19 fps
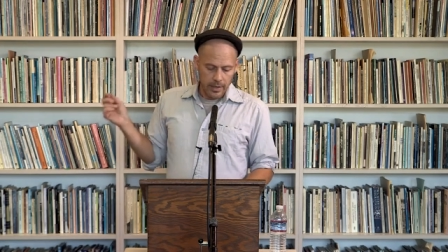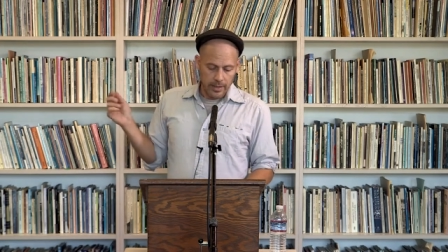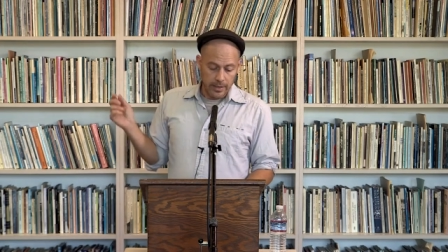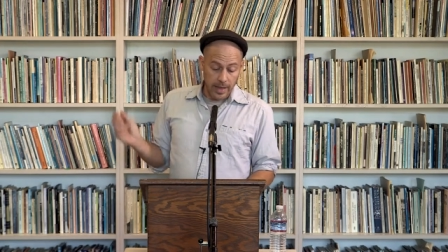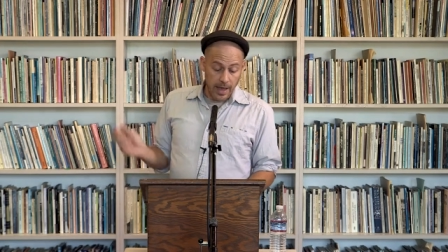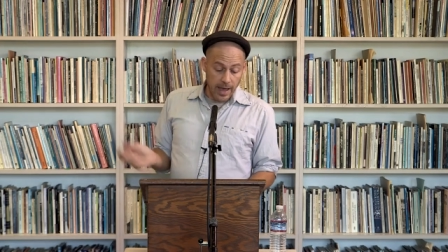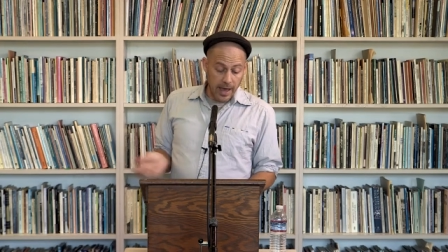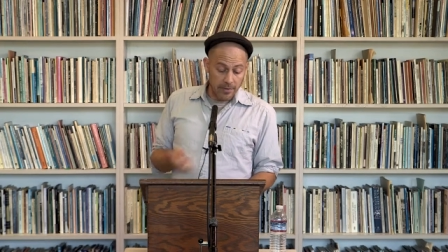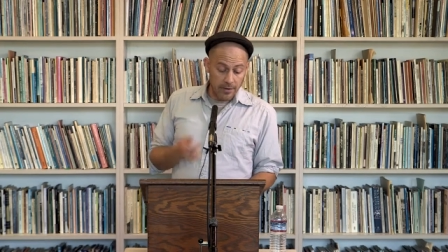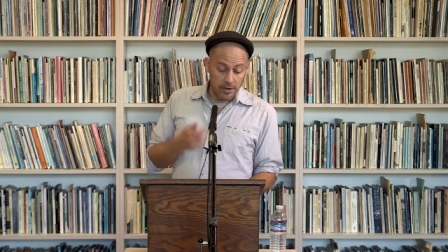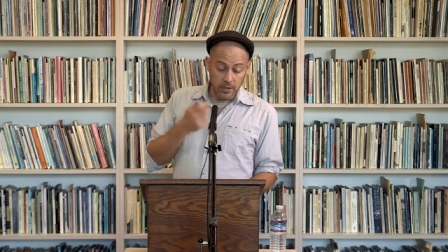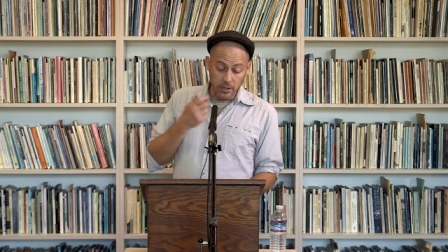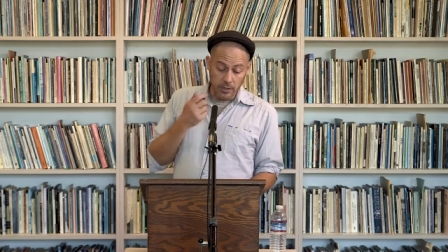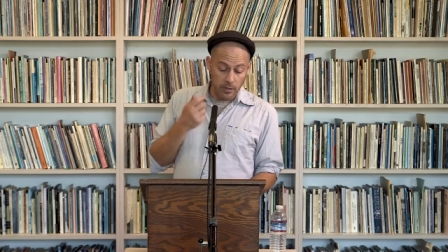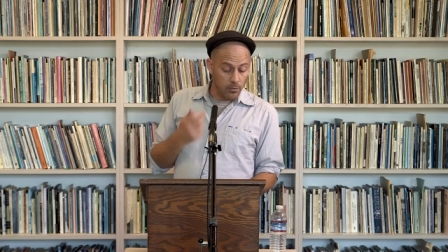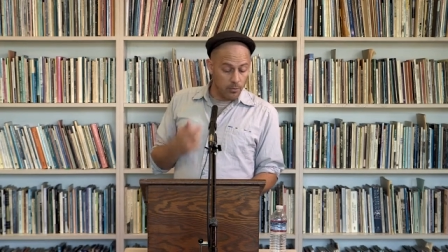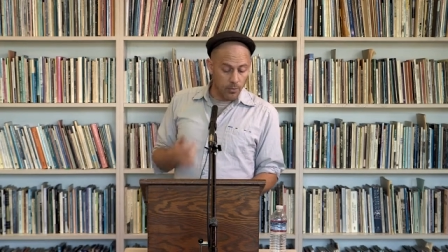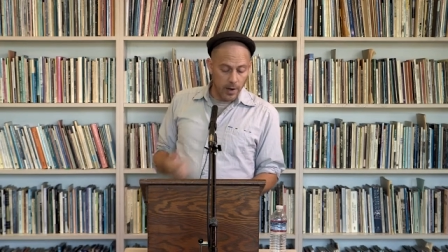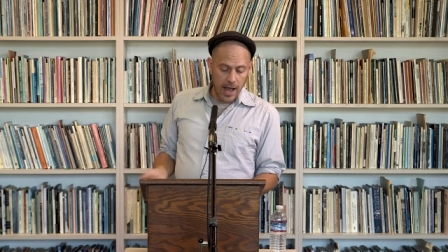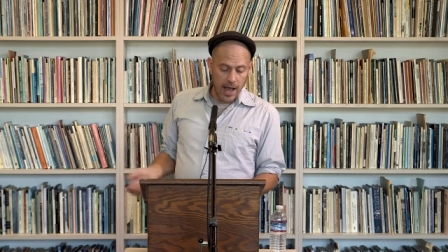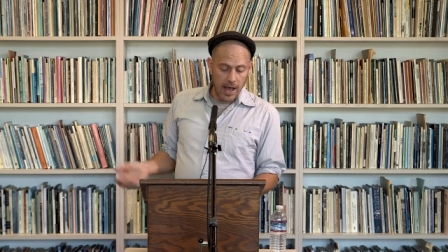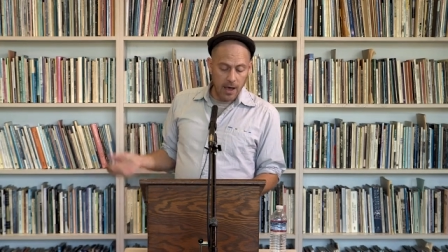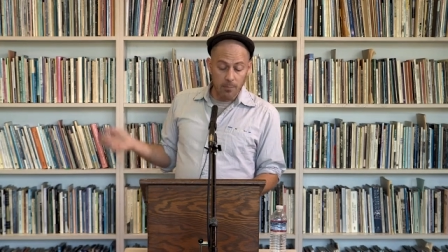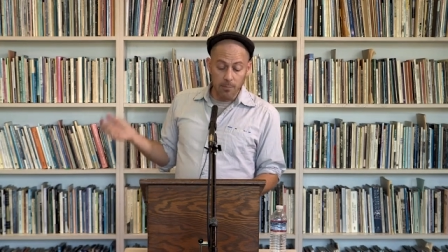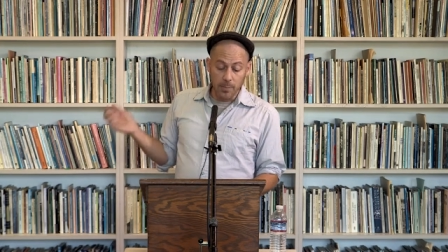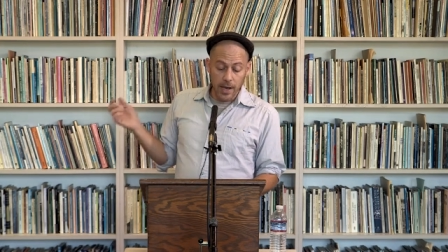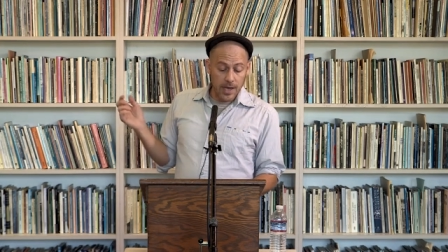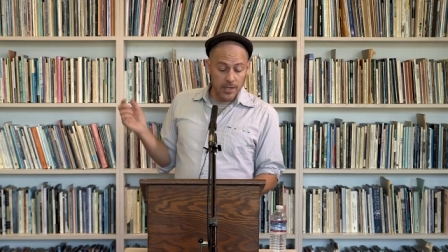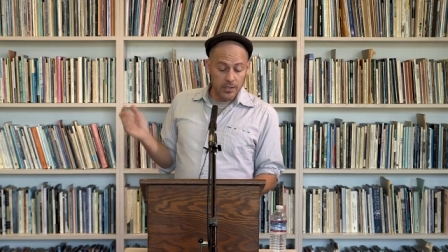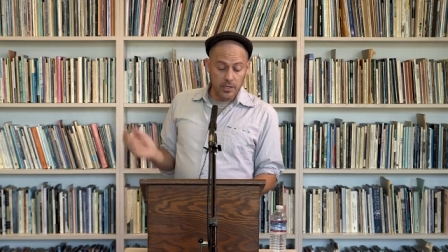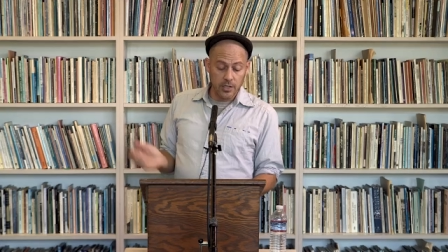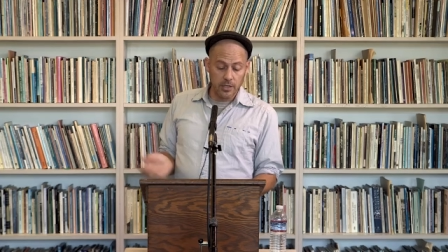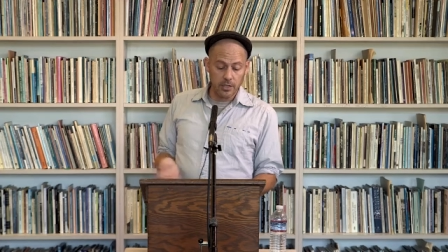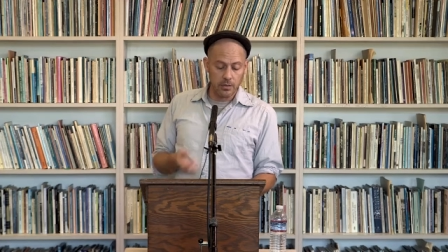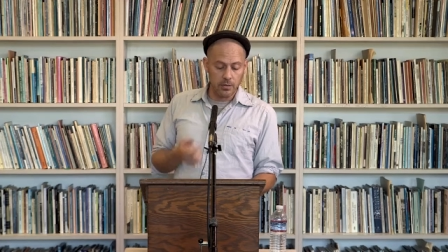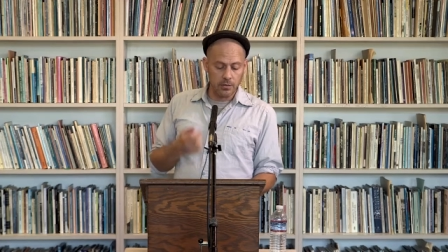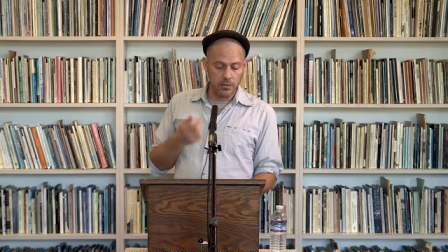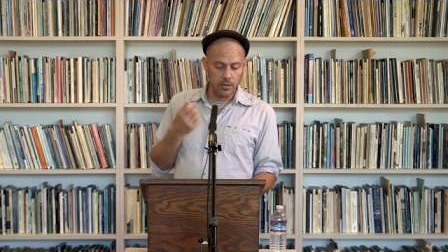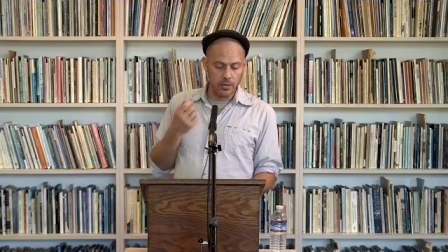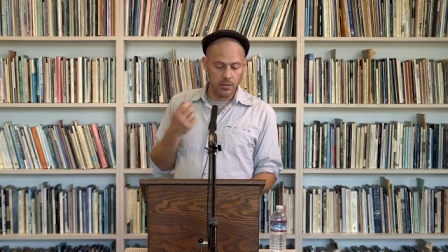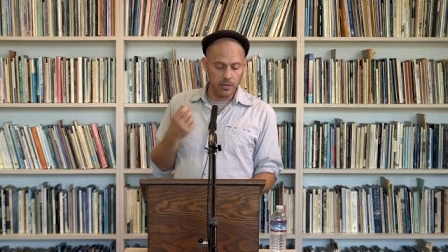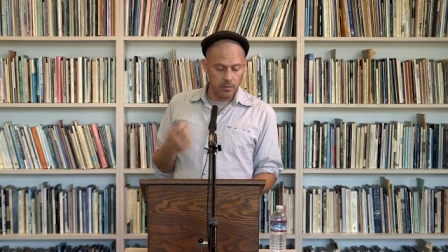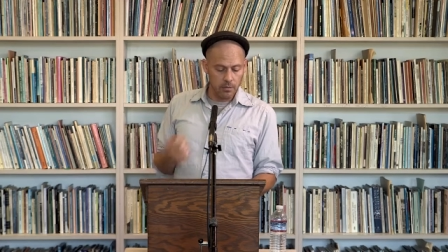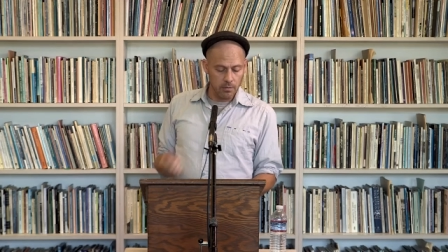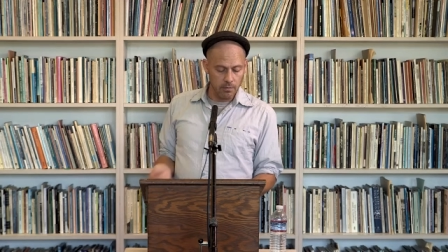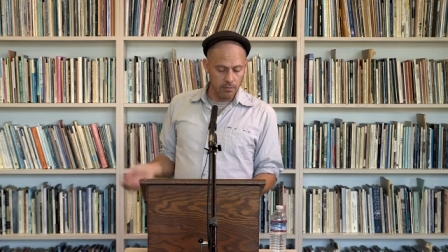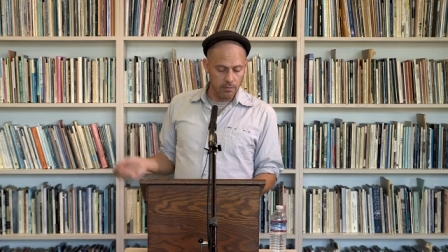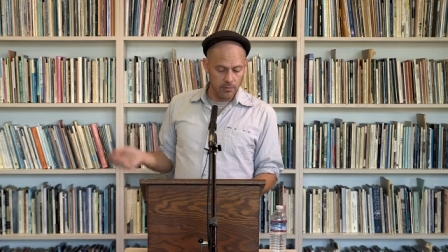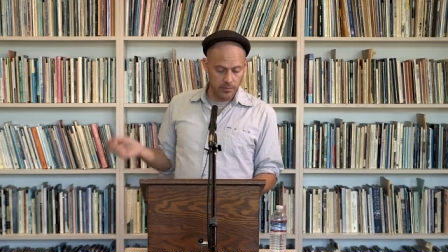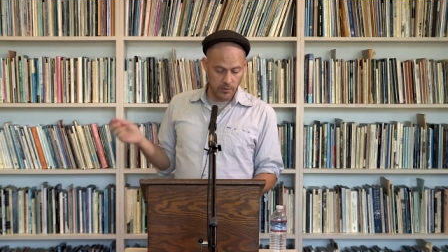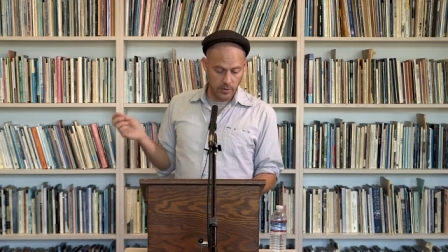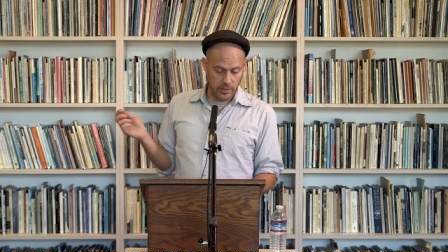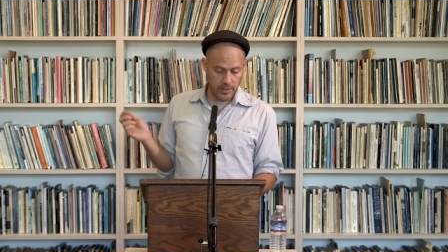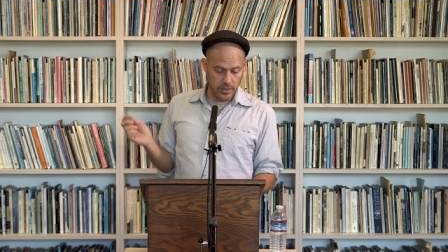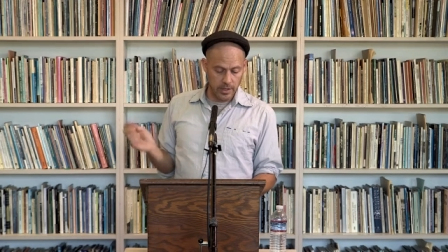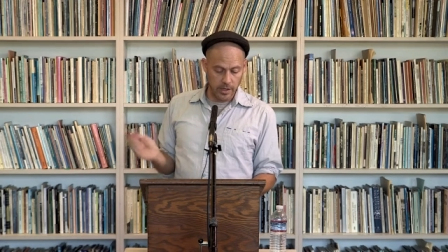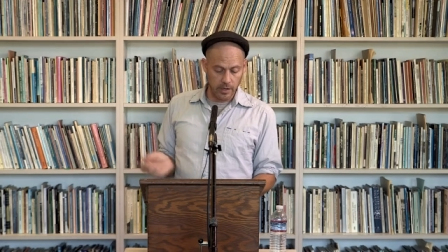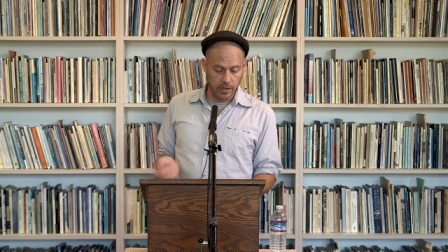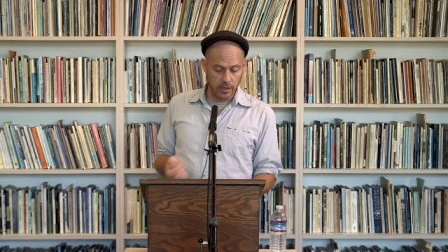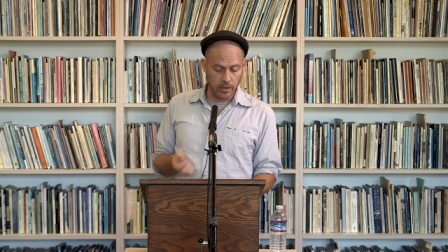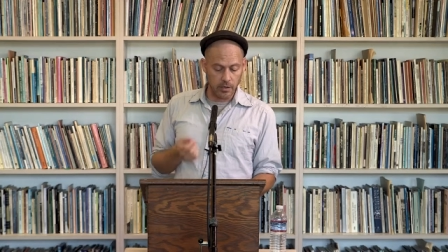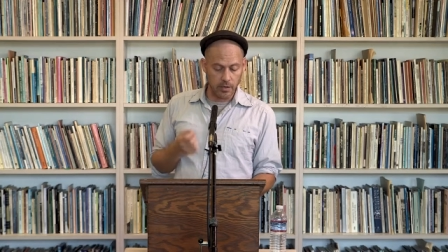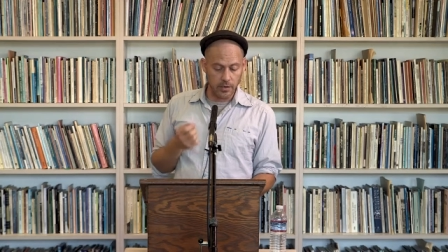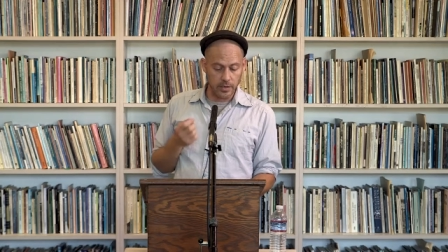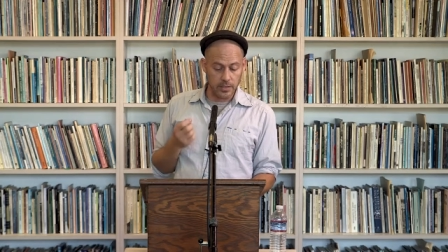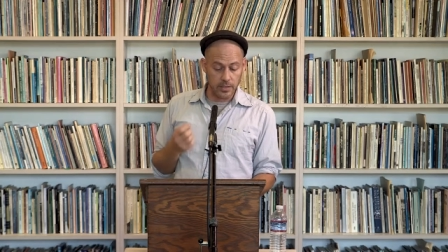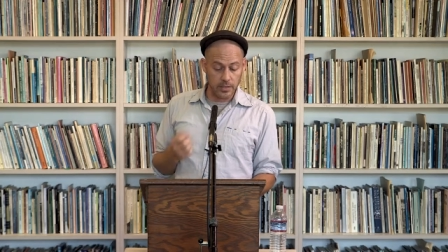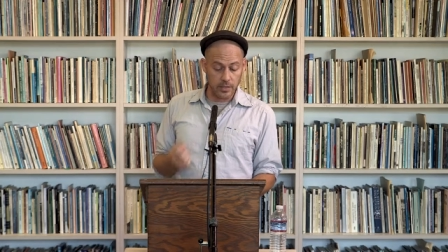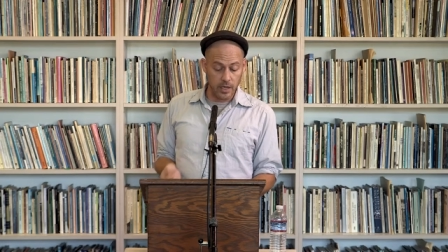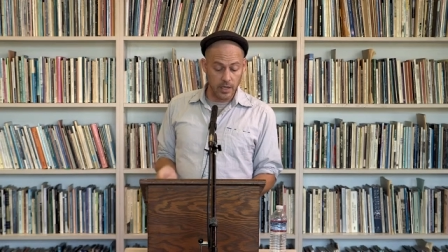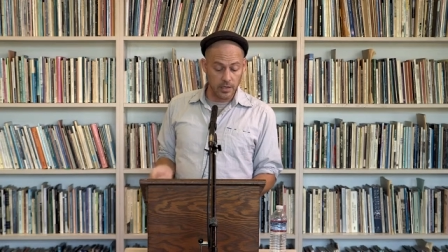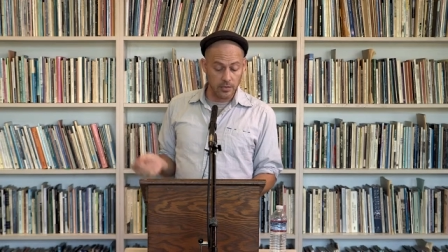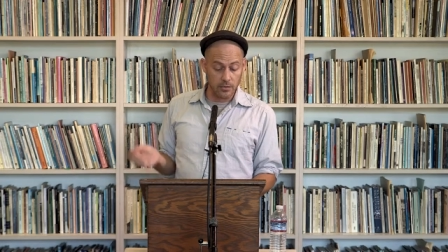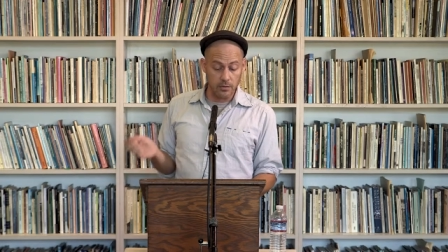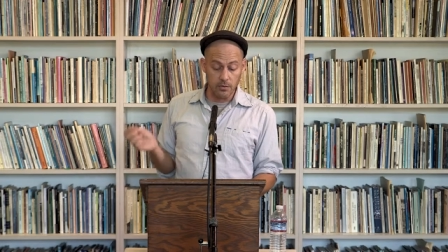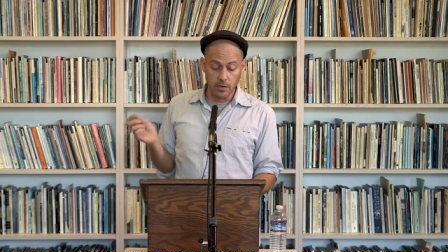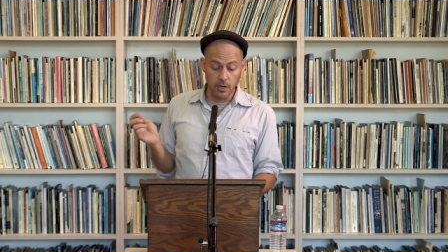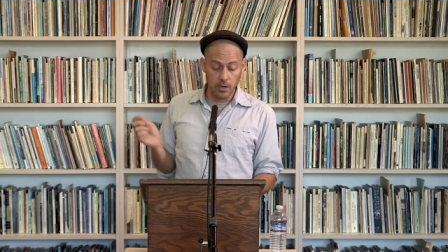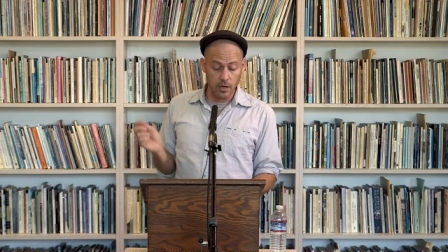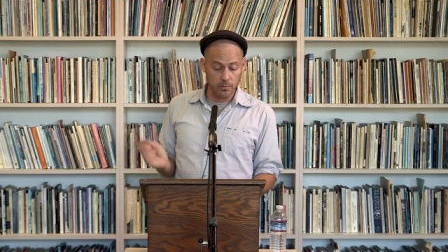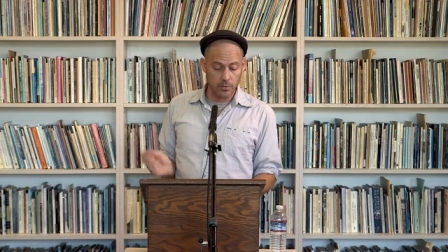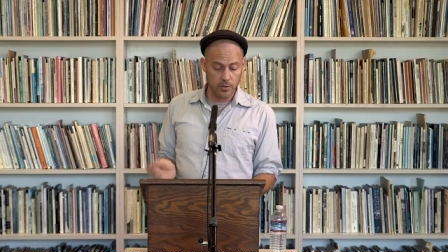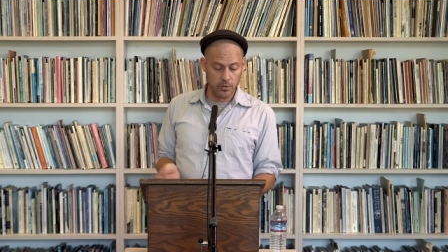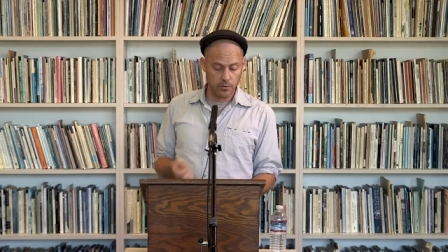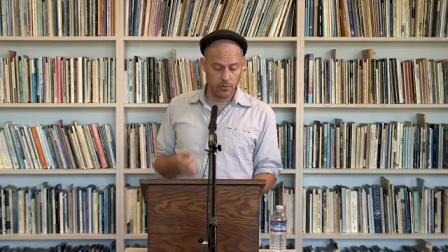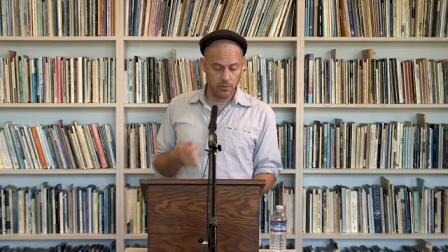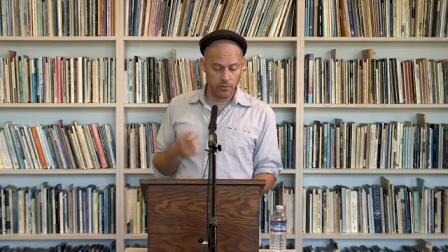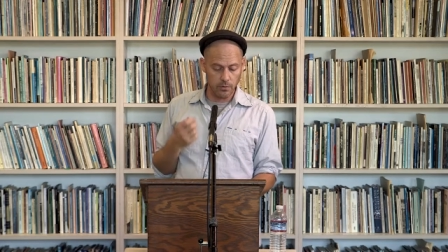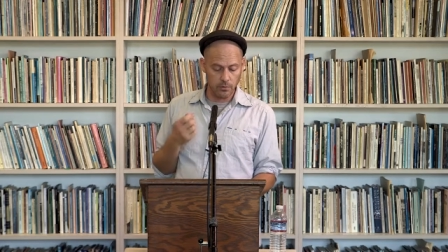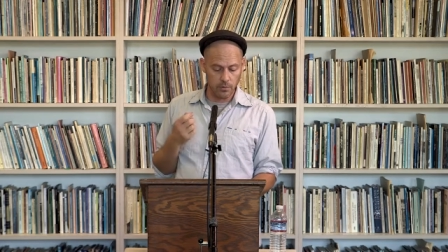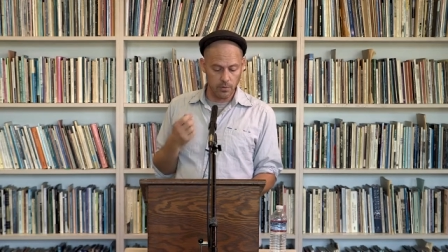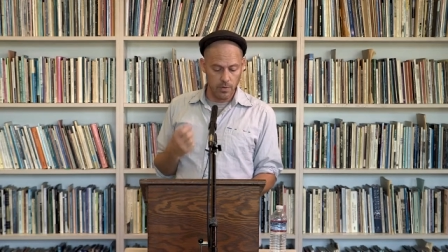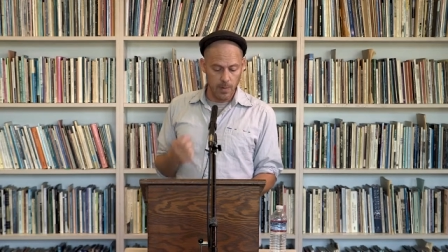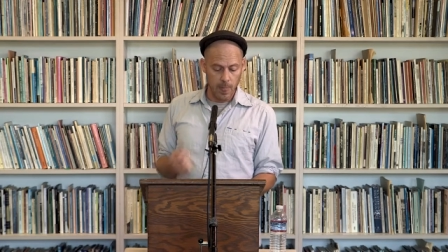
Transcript: Gather you round, my children, for a tale that's yet to come true